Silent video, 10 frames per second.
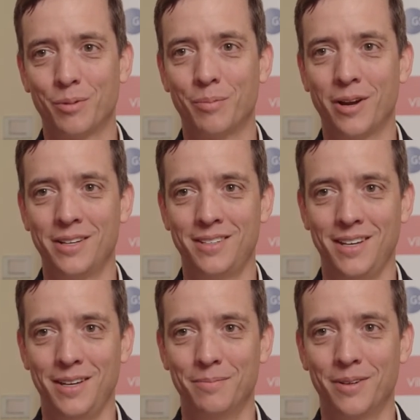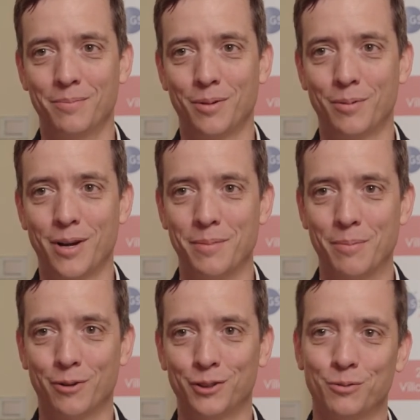Popai team and Popai
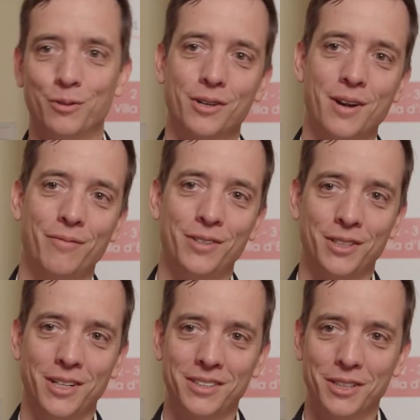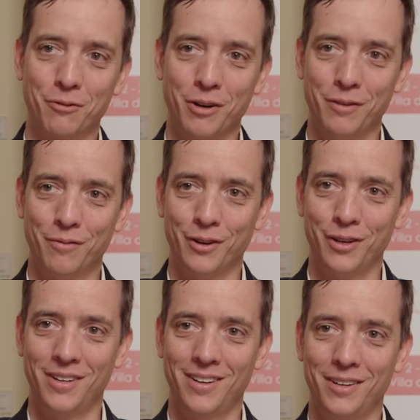members will come visit us at Creative
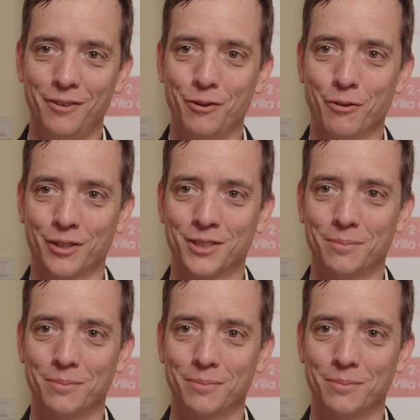Good in New York